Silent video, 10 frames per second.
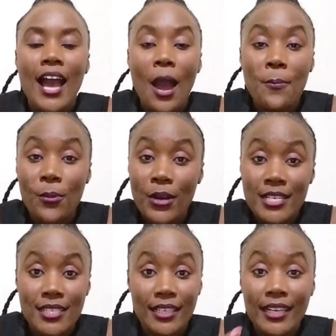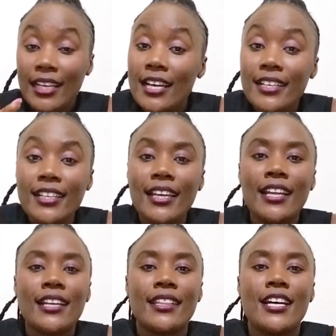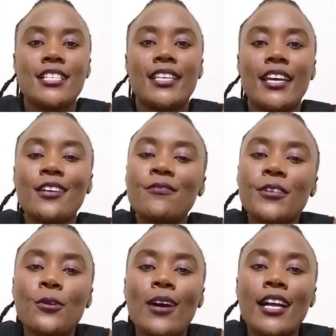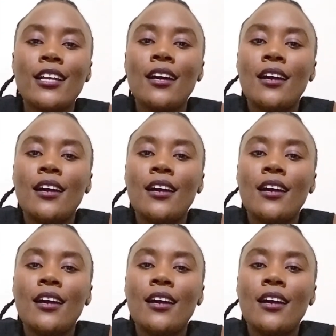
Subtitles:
a point clearly, and that everyone